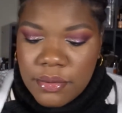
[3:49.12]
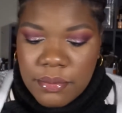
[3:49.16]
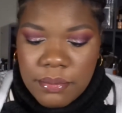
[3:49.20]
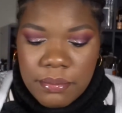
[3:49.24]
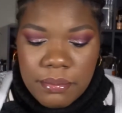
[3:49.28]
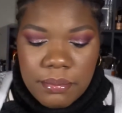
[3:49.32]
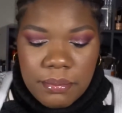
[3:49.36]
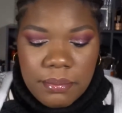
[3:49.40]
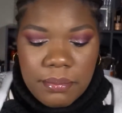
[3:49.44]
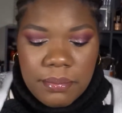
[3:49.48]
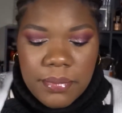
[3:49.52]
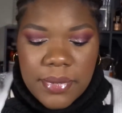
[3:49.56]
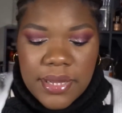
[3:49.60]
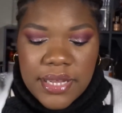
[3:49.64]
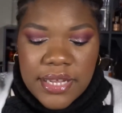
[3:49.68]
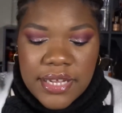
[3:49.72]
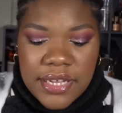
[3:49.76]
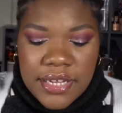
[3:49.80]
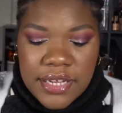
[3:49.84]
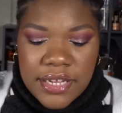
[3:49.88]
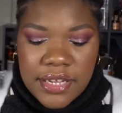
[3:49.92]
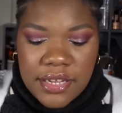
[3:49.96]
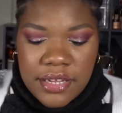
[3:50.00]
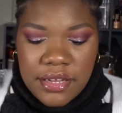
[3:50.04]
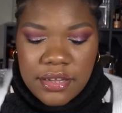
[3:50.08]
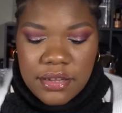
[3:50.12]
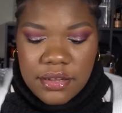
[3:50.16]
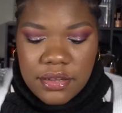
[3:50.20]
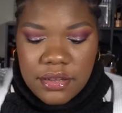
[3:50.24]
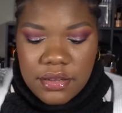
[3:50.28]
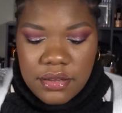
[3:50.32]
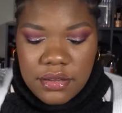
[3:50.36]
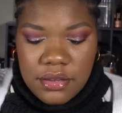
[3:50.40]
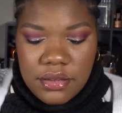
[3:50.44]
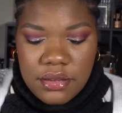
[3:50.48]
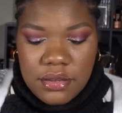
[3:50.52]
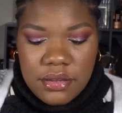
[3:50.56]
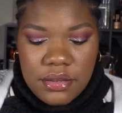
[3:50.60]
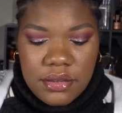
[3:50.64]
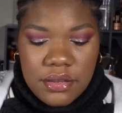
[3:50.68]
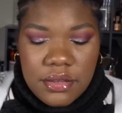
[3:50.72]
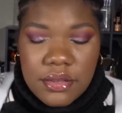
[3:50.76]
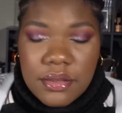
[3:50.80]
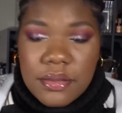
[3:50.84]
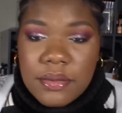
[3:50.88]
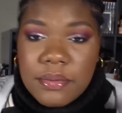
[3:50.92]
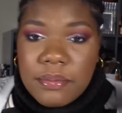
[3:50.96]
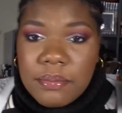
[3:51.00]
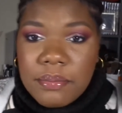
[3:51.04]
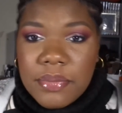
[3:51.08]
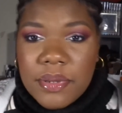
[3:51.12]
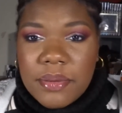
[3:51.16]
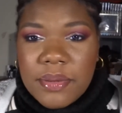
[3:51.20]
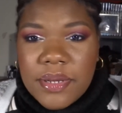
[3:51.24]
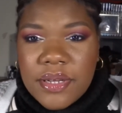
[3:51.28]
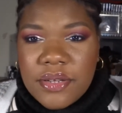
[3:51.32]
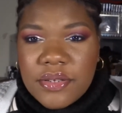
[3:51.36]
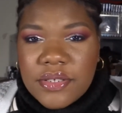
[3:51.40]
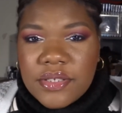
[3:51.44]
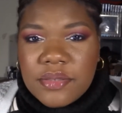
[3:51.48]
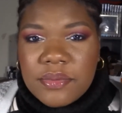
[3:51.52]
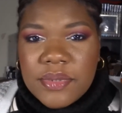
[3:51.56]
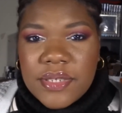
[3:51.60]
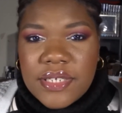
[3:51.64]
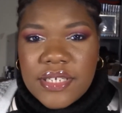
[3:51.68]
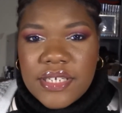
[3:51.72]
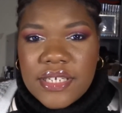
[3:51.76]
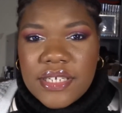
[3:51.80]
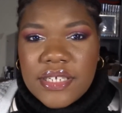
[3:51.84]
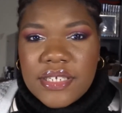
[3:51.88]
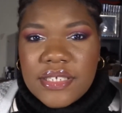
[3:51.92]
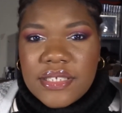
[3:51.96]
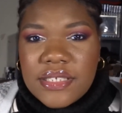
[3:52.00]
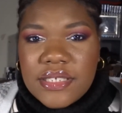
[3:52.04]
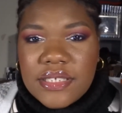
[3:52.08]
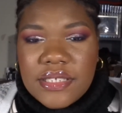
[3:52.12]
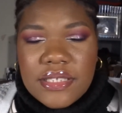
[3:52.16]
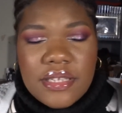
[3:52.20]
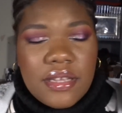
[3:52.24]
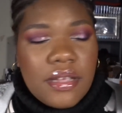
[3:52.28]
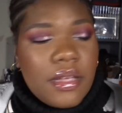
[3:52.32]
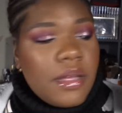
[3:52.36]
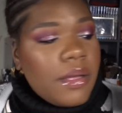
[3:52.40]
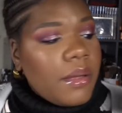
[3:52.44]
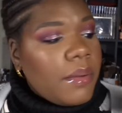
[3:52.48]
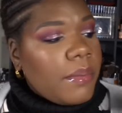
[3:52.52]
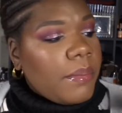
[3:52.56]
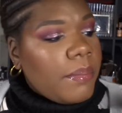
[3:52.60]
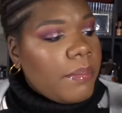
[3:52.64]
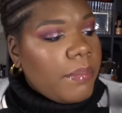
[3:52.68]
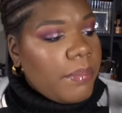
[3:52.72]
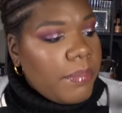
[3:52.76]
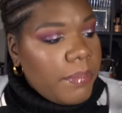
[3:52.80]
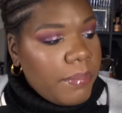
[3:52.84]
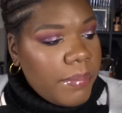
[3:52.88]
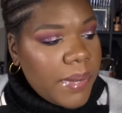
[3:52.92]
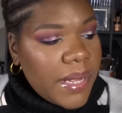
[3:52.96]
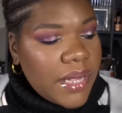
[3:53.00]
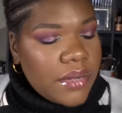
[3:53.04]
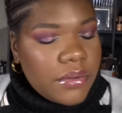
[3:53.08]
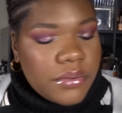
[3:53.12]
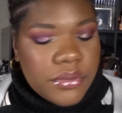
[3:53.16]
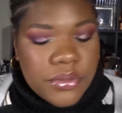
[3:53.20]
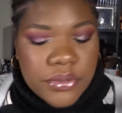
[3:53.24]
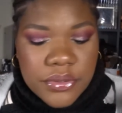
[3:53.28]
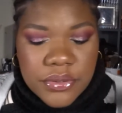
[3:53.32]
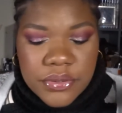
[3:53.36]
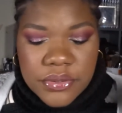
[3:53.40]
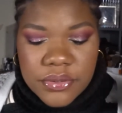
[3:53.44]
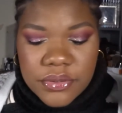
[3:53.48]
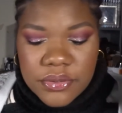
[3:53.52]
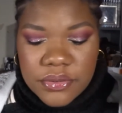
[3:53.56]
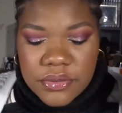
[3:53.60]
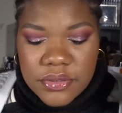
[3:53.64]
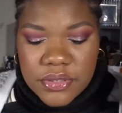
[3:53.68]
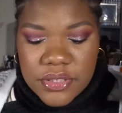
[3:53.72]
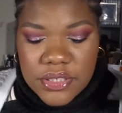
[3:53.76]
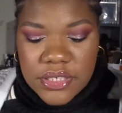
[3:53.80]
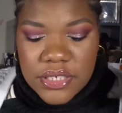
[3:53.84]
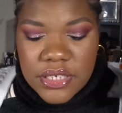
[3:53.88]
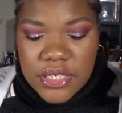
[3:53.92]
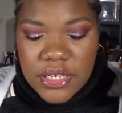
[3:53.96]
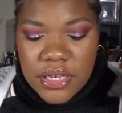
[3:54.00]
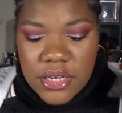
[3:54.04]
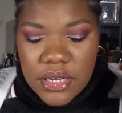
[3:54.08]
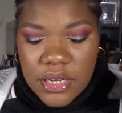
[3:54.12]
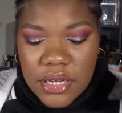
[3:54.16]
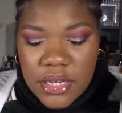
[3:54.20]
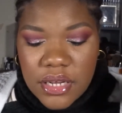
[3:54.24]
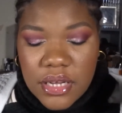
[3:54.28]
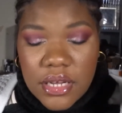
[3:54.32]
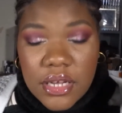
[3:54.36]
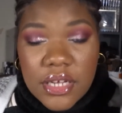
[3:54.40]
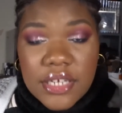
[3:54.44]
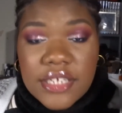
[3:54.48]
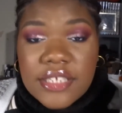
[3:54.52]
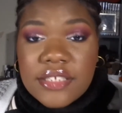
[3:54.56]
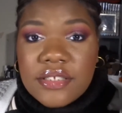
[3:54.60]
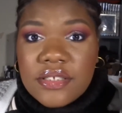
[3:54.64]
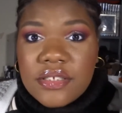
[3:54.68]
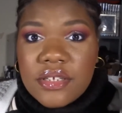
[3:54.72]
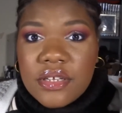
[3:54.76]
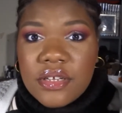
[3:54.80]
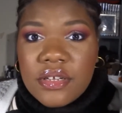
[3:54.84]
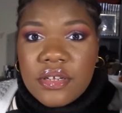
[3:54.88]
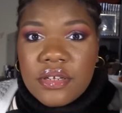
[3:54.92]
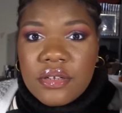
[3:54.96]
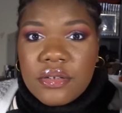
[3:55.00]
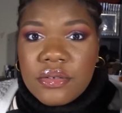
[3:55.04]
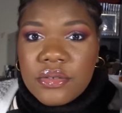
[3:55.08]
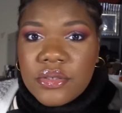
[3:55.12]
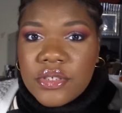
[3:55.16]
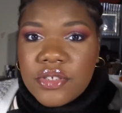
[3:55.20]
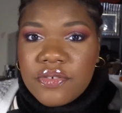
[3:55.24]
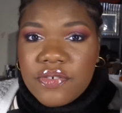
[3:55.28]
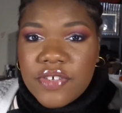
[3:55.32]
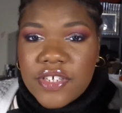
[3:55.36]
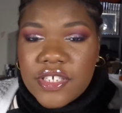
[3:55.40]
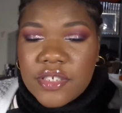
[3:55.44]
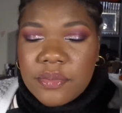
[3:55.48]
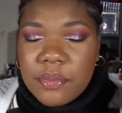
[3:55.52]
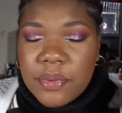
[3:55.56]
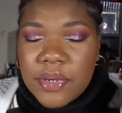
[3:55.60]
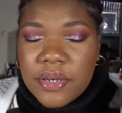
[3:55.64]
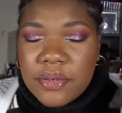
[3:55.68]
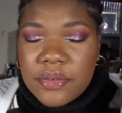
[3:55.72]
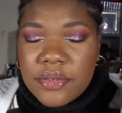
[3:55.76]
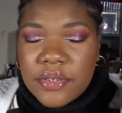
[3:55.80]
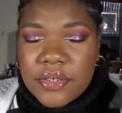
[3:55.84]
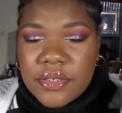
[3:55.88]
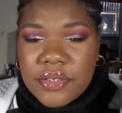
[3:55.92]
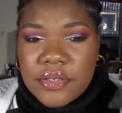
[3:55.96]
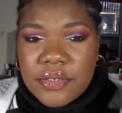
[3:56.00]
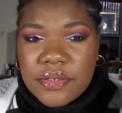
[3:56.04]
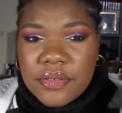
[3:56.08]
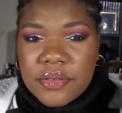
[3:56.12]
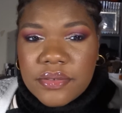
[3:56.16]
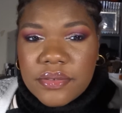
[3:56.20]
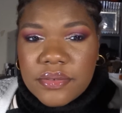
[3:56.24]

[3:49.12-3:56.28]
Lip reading: my PB Cosmetics powder. It's a loose face powder.